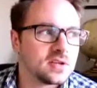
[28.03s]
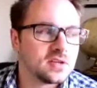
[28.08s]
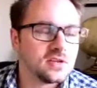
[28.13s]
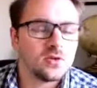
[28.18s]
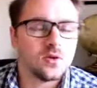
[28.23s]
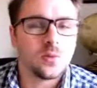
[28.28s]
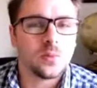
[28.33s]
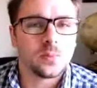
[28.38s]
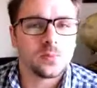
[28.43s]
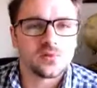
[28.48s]

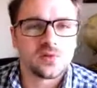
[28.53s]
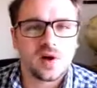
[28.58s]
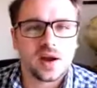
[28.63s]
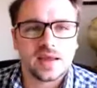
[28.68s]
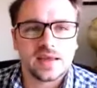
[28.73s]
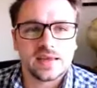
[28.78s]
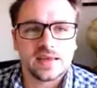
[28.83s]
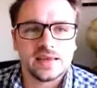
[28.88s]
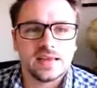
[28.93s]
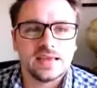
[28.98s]
your
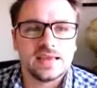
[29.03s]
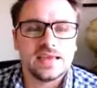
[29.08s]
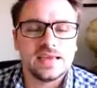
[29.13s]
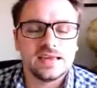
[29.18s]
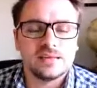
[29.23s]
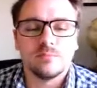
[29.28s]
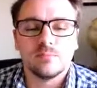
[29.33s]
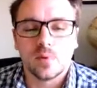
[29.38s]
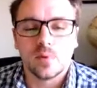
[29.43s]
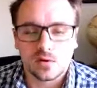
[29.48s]
brain
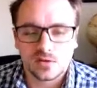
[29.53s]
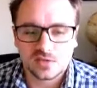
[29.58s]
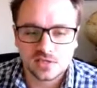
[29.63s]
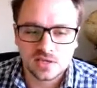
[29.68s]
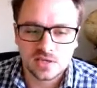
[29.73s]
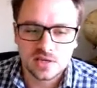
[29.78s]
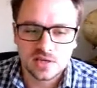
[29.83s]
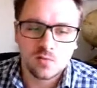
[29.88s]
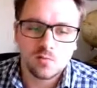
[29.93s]
input?